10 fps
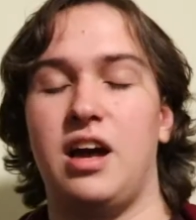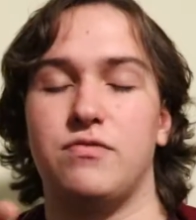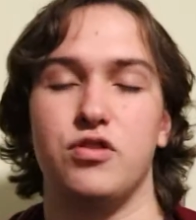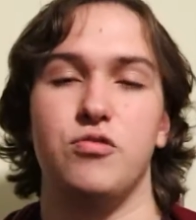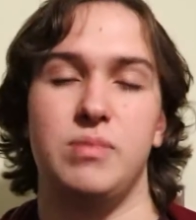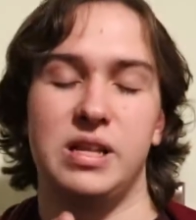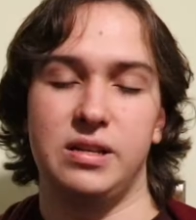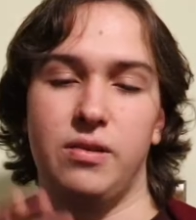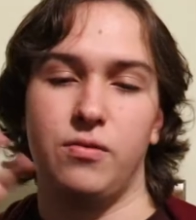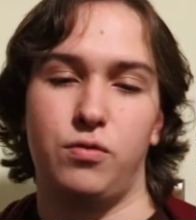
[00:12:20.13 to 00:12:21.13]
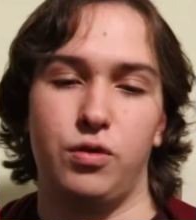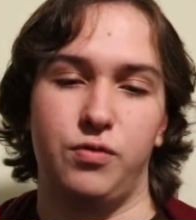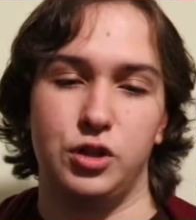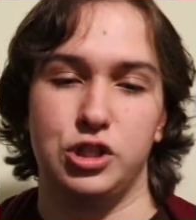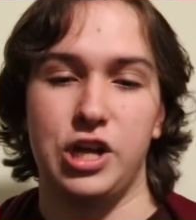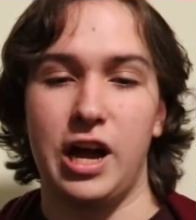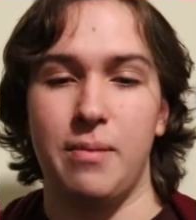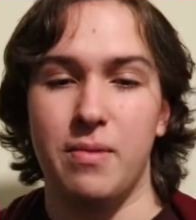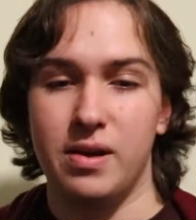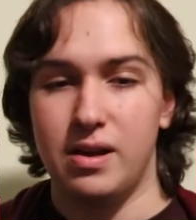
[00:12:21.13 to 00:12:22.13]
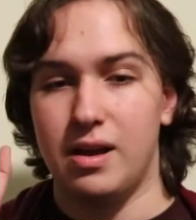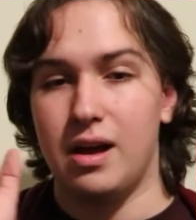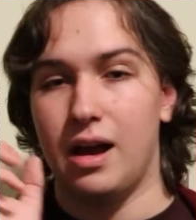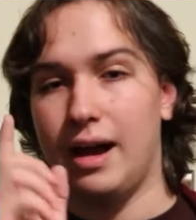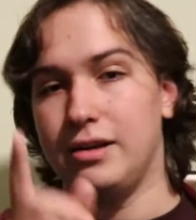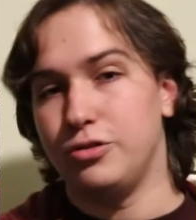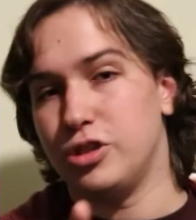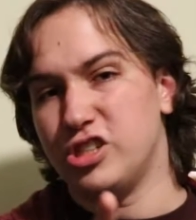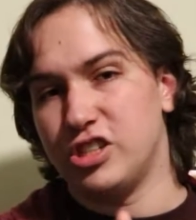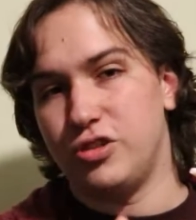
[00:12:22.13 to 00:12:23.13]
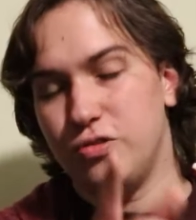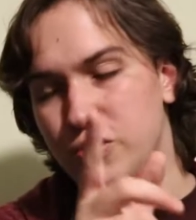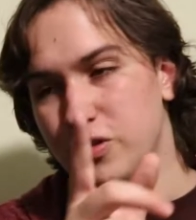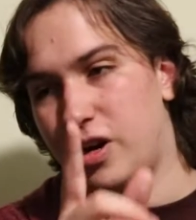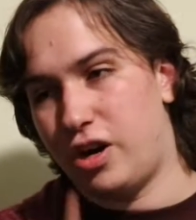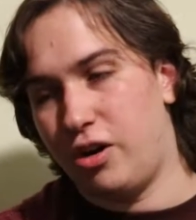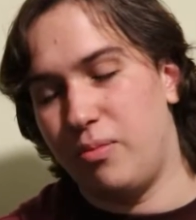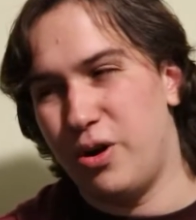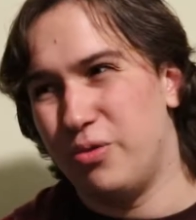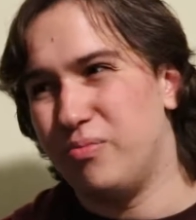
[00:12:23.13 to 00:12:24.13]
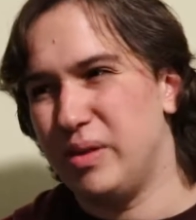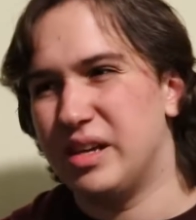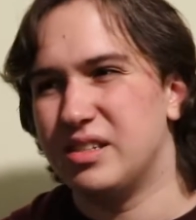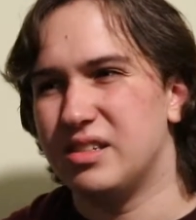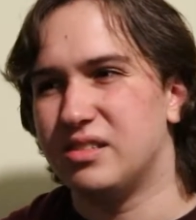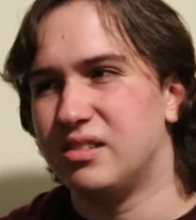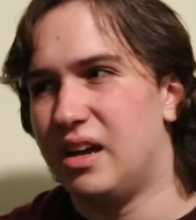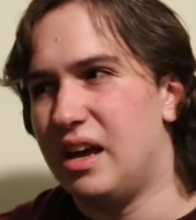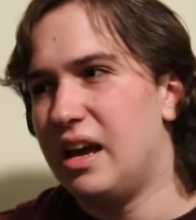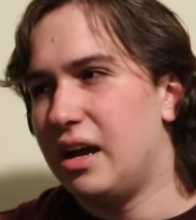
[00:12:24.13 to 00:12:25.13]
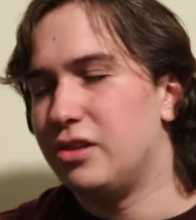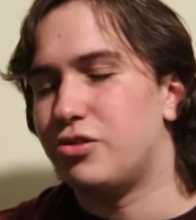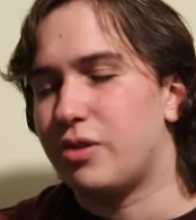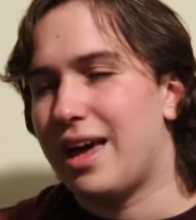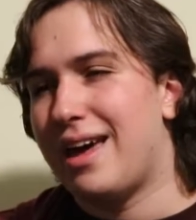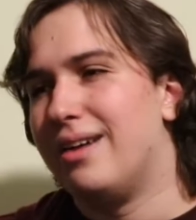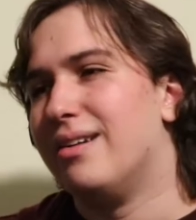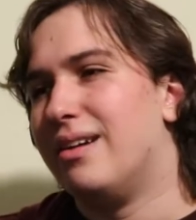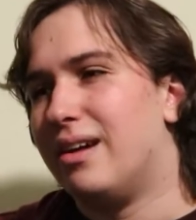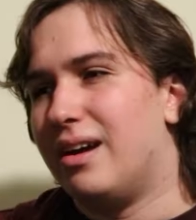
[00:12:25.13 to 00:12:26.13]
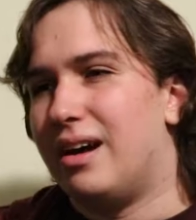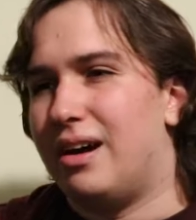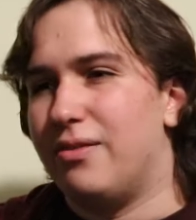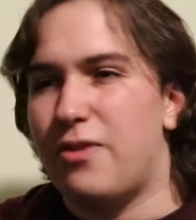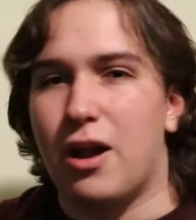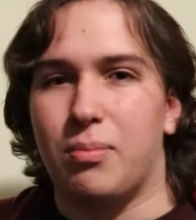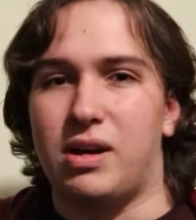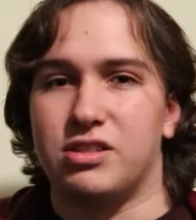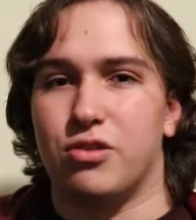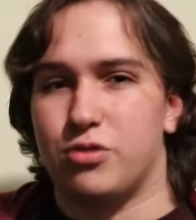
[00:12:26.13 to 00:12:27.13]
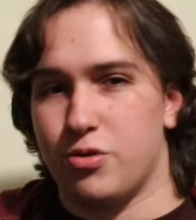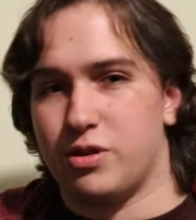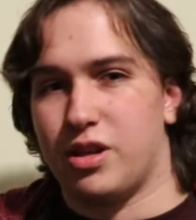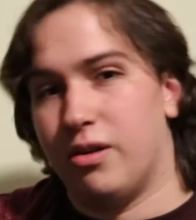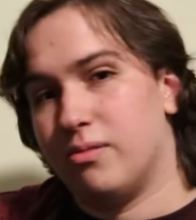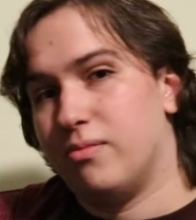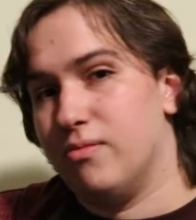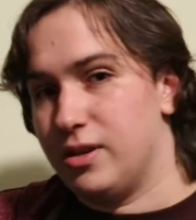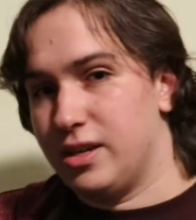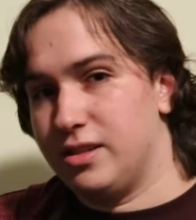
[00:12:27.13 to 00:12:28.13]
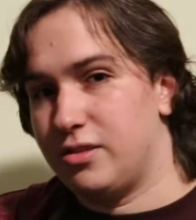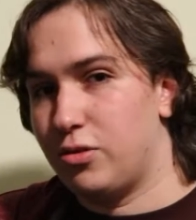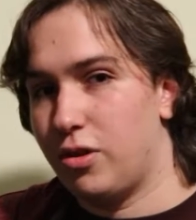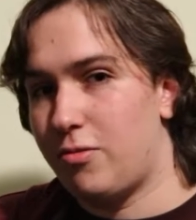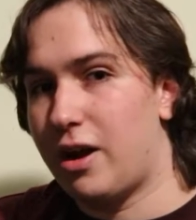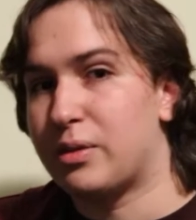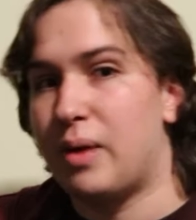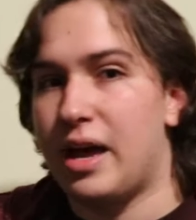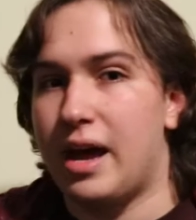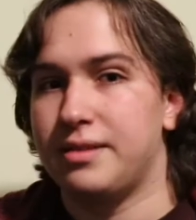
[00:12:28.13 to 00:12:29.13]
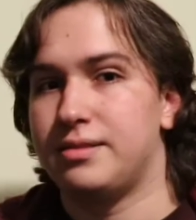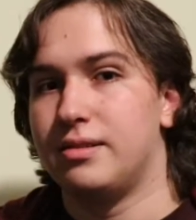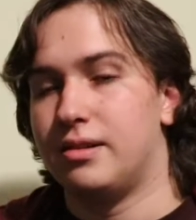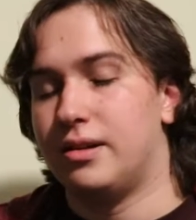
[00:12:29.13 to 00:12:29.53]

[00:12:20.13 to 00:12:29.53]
after you beat it for the first time. I do suggest you do the harder mode because it's okay. Final boss, don't do it though, because it totally wrecked my ass.